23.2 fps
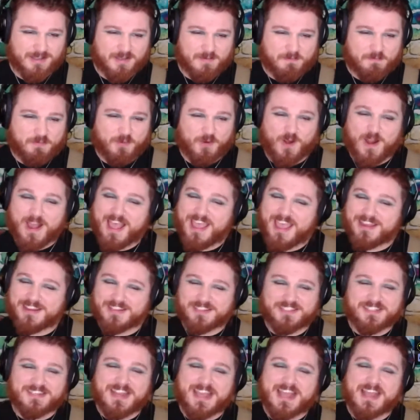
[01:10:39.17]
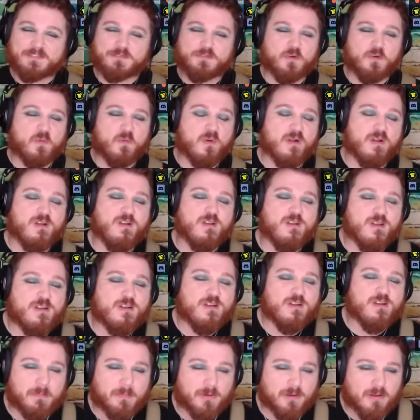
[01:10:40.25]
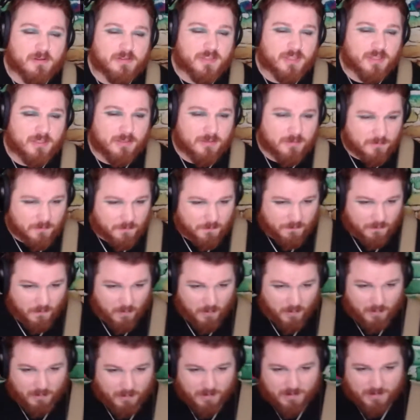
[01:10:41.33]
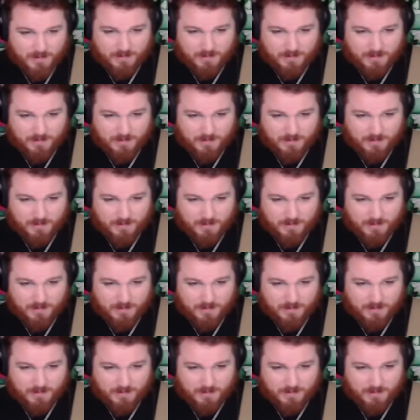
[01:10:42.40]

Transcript: Pride is not the word I'm looking for.